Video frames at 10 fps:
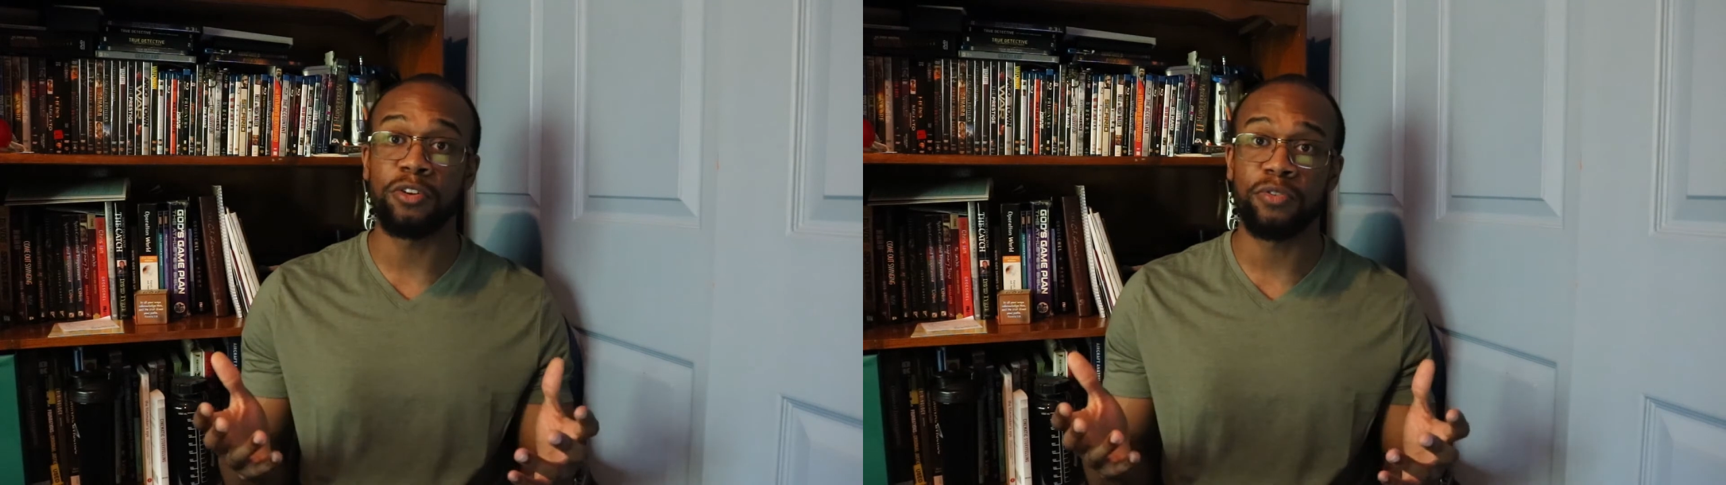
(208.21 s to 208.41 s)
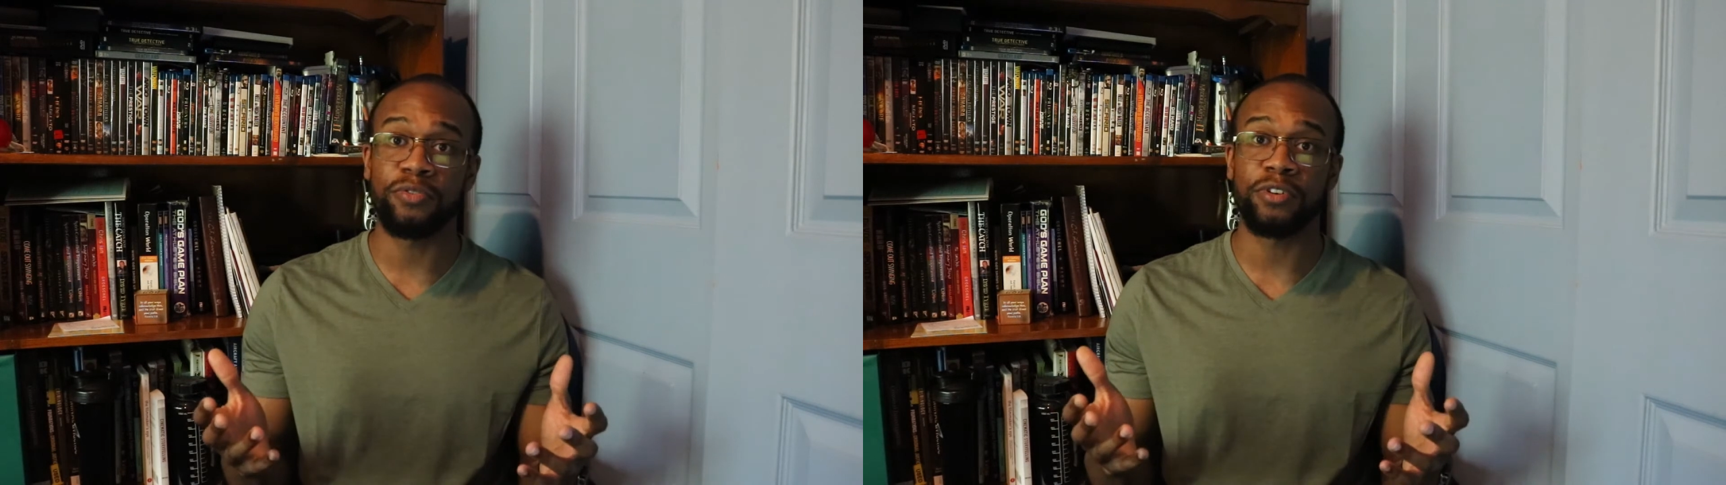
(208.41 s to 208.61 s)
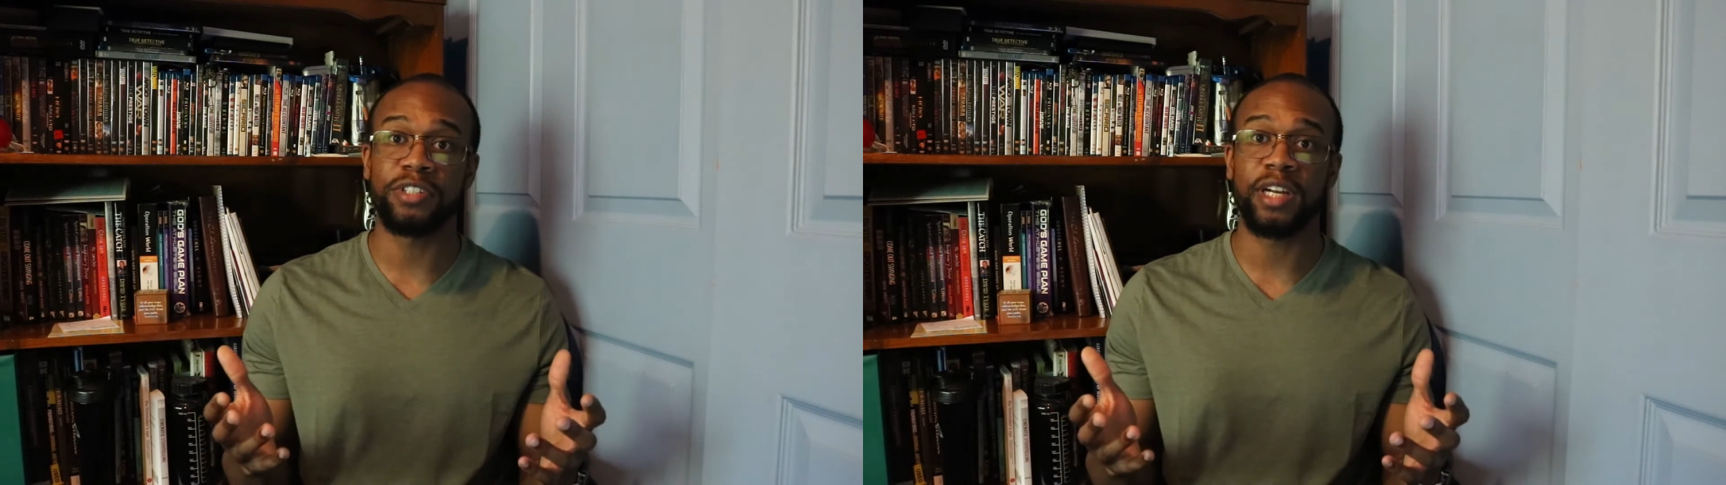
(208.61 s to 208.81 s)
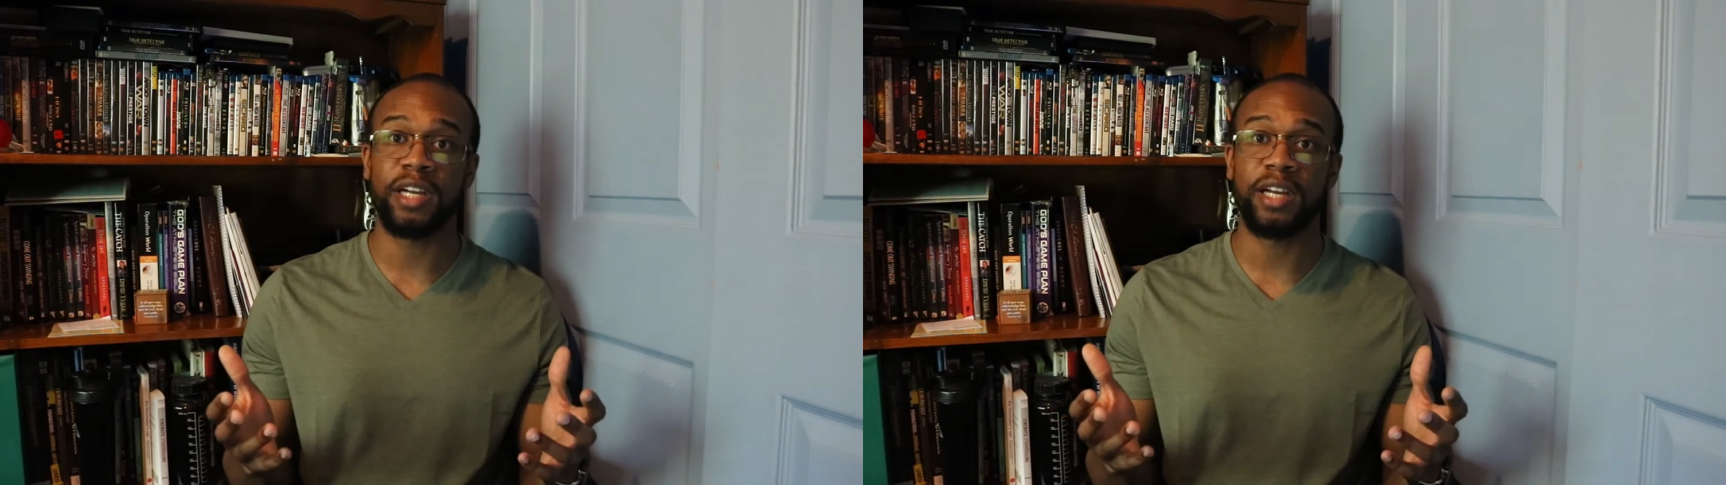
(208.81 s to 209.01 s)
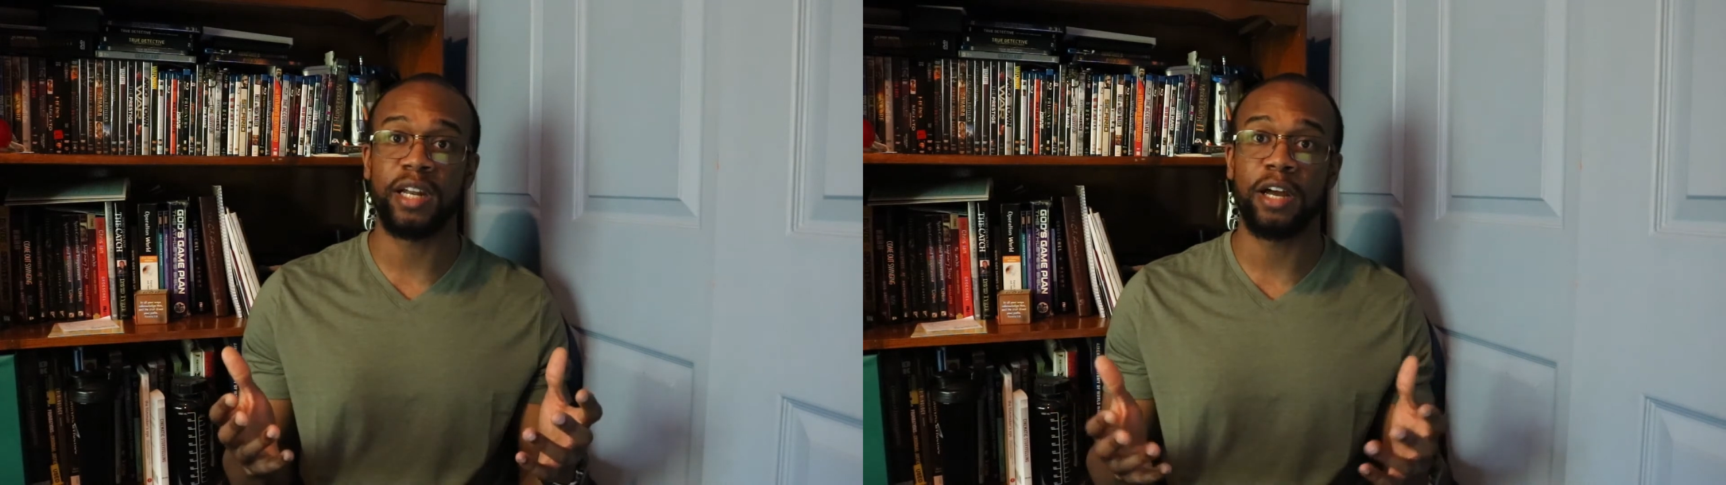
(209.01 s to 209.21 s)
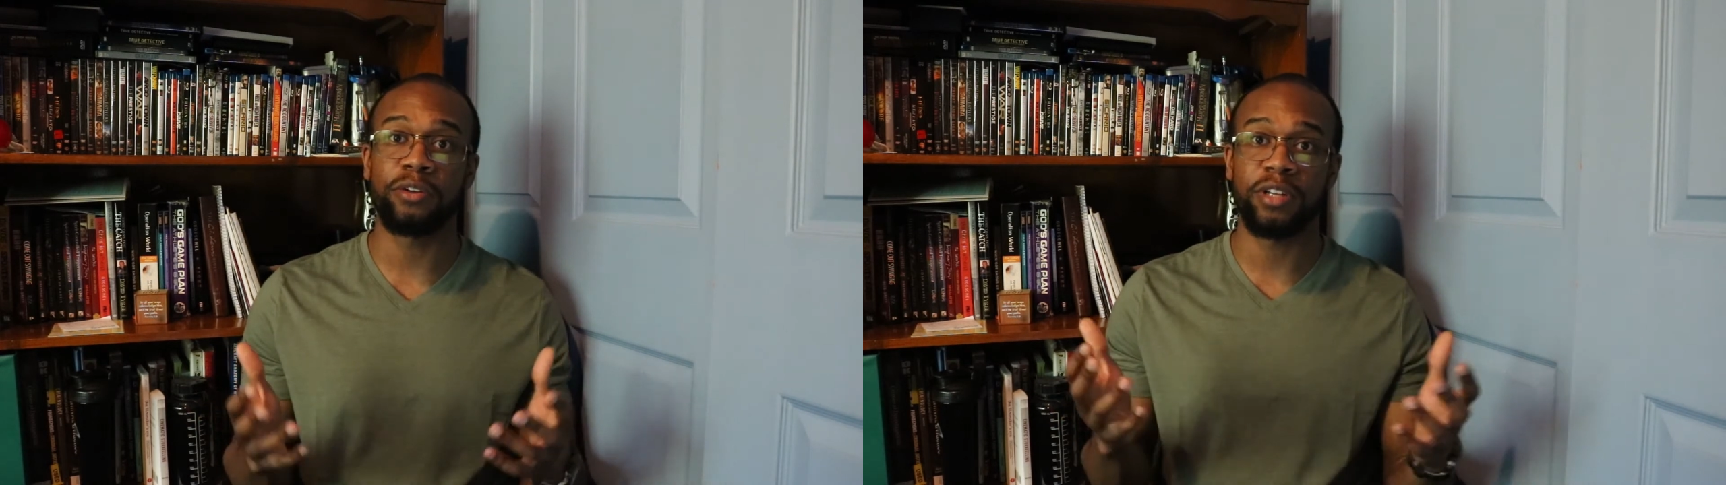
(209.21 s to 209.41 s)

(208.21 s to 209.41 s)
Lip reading: you for checking it out.